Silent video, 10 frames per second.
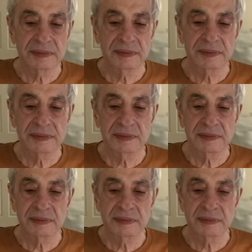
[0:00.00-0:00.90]

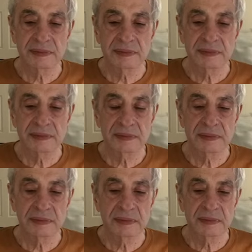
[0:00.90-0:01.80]

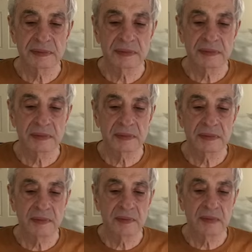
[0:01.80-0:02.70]

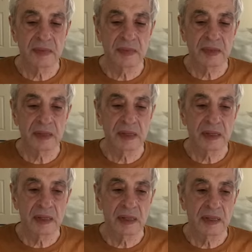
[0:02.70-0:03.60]

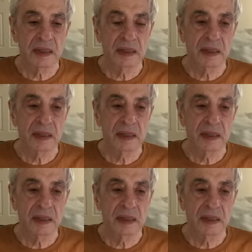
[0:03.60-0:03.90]
(no one is talking)